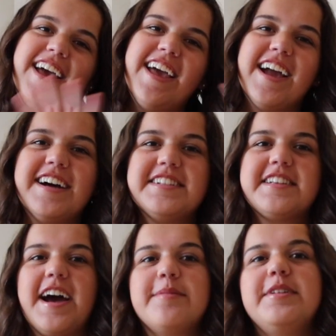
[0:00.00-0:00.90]
Hey guys, it's
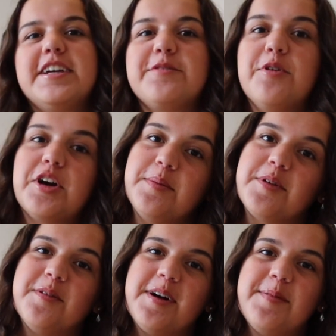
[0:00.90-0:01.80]
Abby and
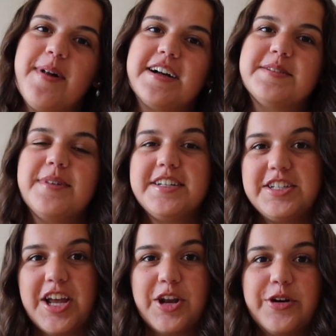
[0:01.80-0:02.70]
welcome back to my
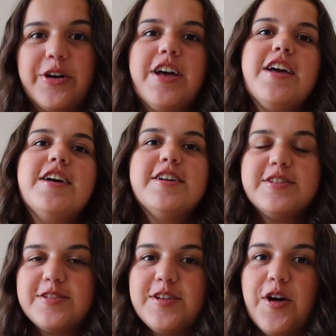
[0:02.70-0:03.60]
channel.
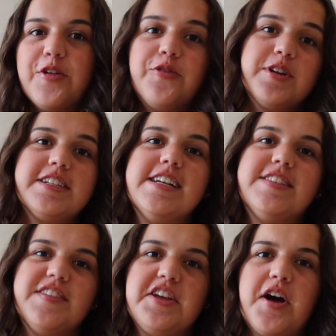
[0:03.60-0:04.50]
So for
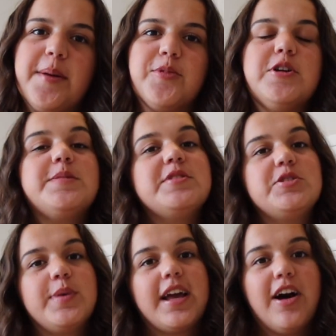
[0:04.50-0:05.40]
today's video, I'm going to be
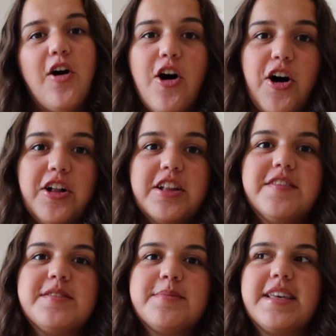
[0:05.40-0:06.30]
doing a haul
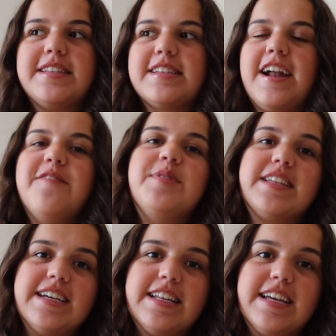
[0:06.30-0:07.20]
of some things that I've been
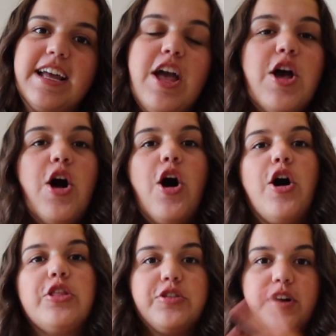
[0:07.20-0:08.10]
getting
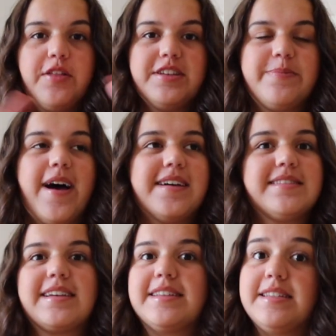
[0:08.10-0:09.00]
all throughout this past
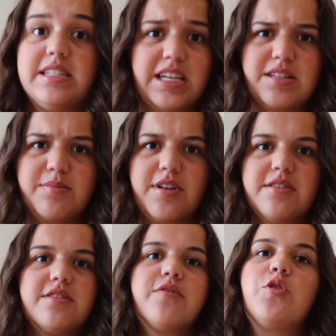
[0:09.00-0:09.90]
like 6
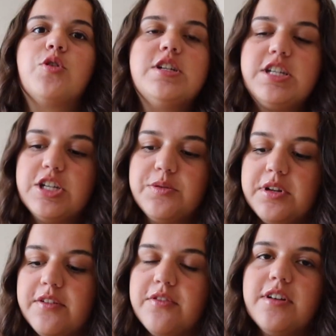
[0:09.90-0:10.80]
months of quarantine or
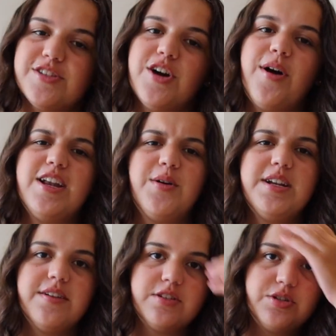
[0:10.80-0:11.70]
whatever. So I know I
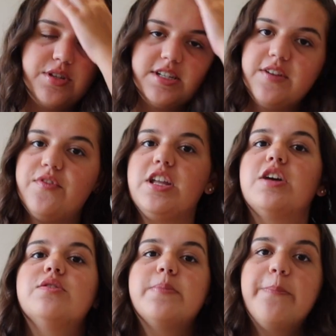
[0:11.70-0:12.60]
never do sit down
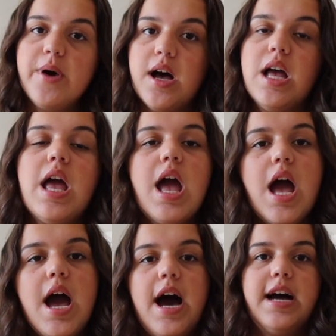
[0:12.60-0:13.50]
videos, but
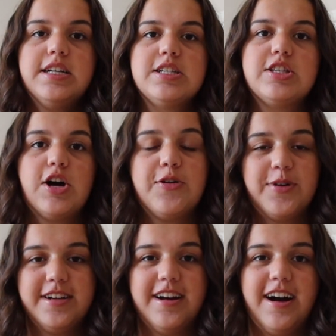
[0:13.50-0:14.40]
I just thought
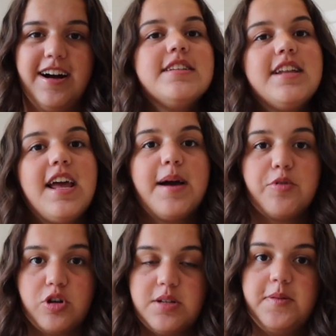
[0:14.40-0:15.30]
why not. Today I'm
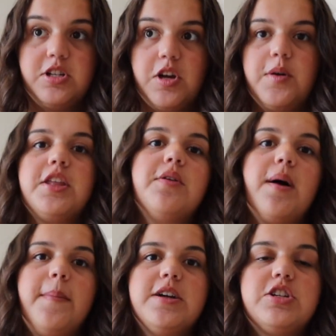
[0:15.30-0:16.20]
going to be showing you a
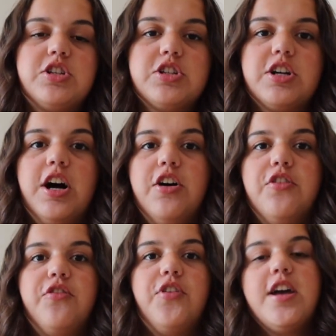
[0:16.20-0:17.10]
mixture
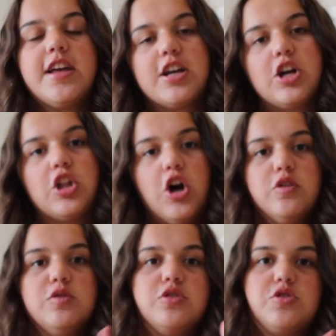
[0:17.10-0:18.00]
of
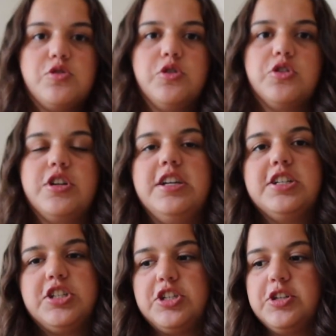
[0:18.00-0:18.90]
clothes, jewelry,
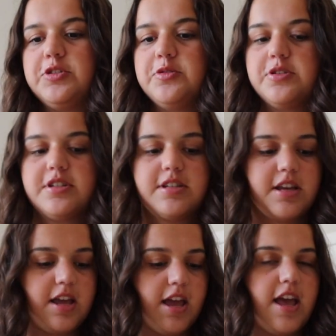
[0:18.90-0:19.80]
shoes,
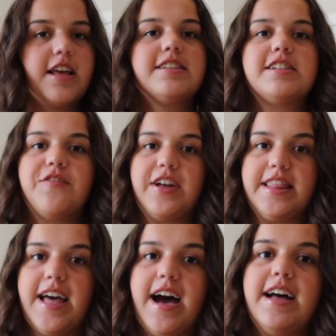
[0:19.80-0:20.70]
stuff
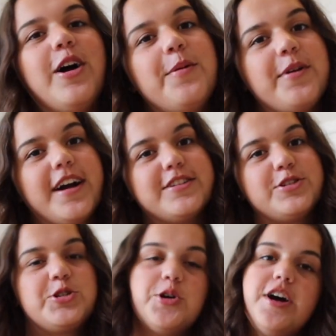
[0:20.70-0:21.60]
like that. I hope you guys
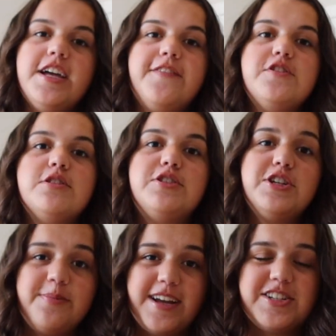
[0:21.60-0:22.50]
enjoy. If you
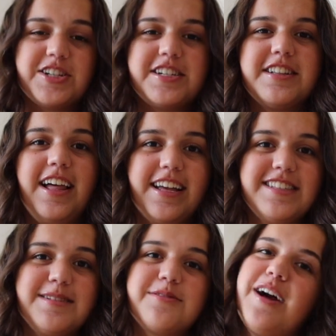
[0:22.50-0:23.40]
do, make sure to like and
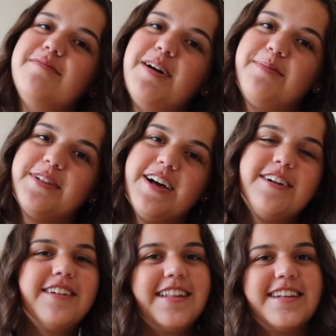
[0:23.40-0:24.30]
subscribe down
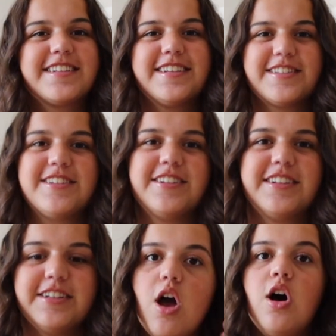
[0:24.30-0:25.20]
below and let's get
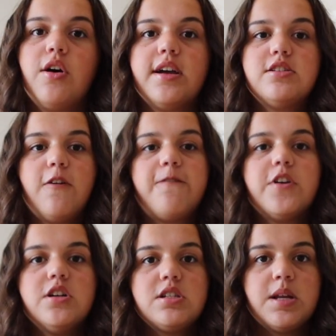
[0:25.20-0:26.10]
started. Okay, so
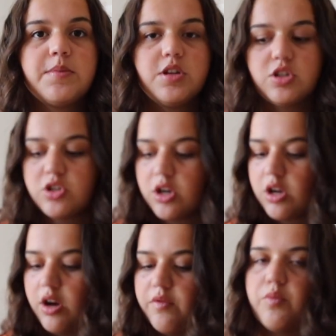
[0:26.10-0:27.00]
first I'm going to start
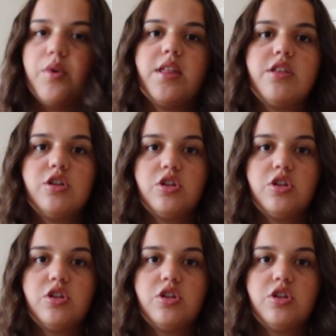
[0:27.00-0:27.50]
off with